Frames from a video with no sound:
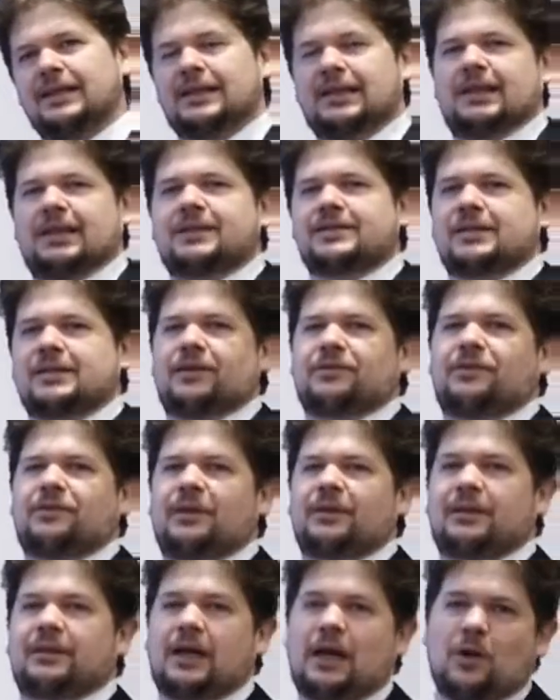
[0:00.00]
Let's have
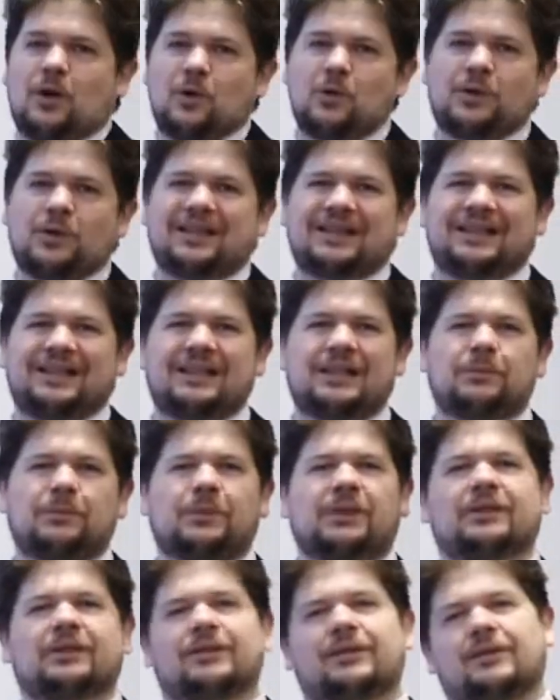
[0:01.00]
now a little
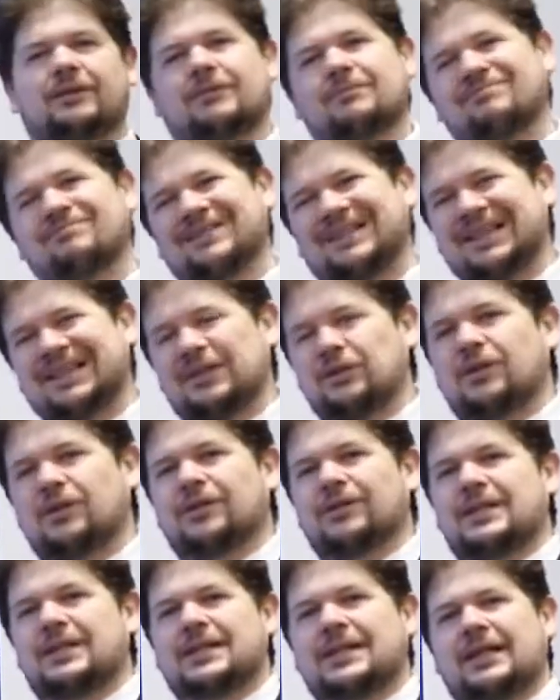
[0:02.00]
bit a look
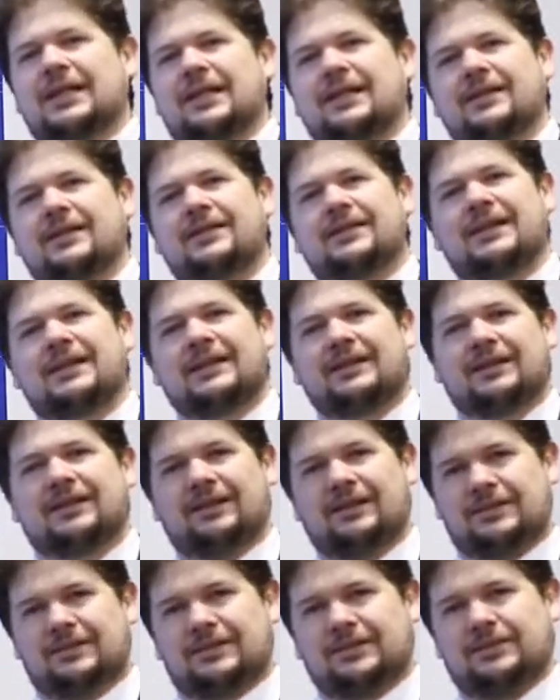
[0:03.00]
on the slide
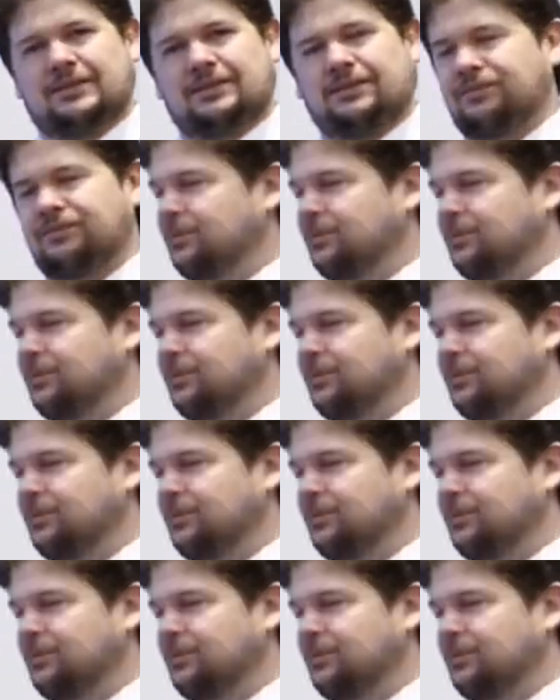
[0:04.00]
details.